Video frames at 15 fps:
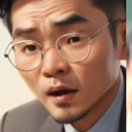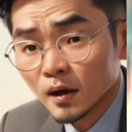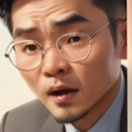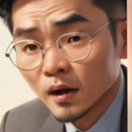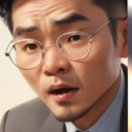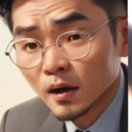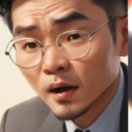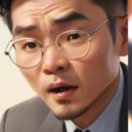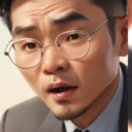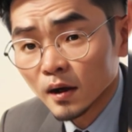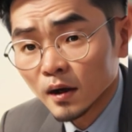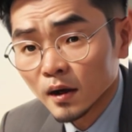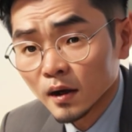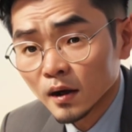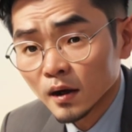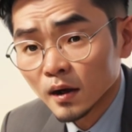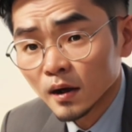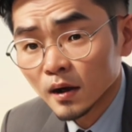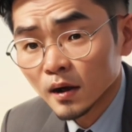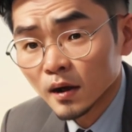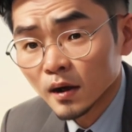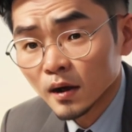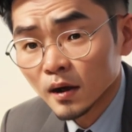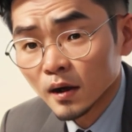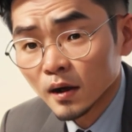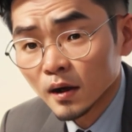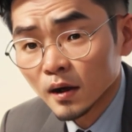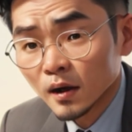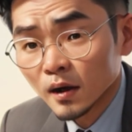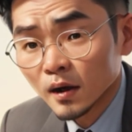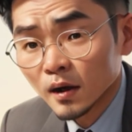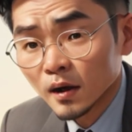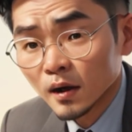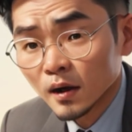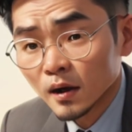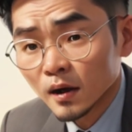Nobody speaks.